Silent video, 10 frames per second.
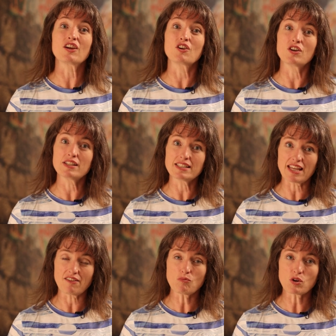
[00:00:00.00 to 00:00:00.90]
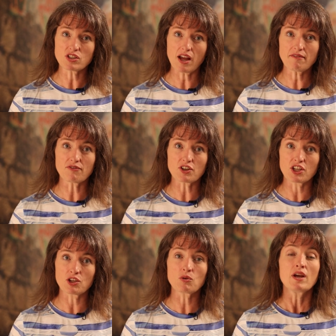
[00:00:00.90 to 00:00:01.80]
it could save more time for
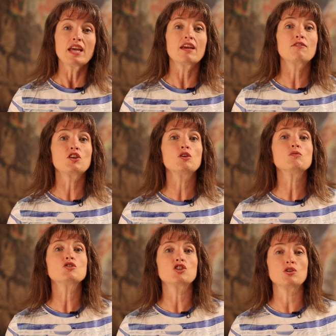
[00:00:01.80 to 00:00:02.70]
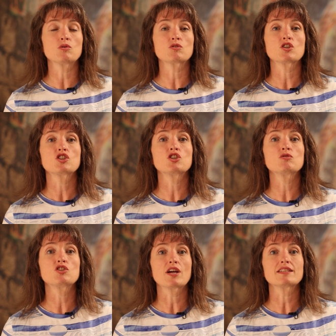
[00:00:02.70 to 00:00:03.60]
you if you choose
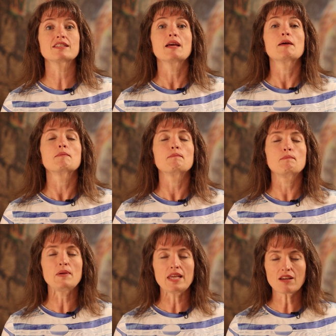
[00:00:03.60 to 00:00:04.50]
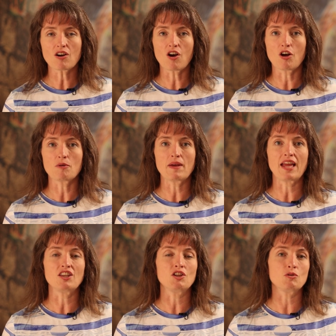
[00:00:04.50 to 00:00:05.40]
to just be calm
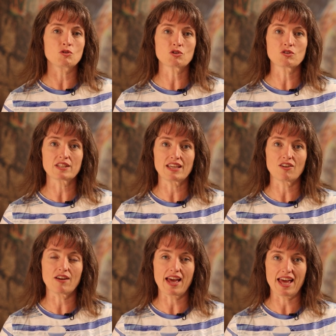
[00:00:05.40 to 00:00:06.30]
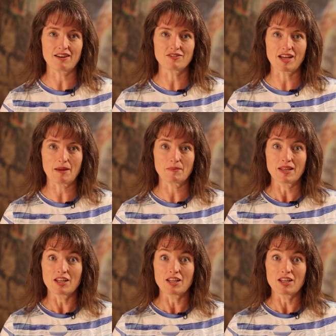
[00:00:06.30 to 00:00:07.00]
and use your skill ahead of time,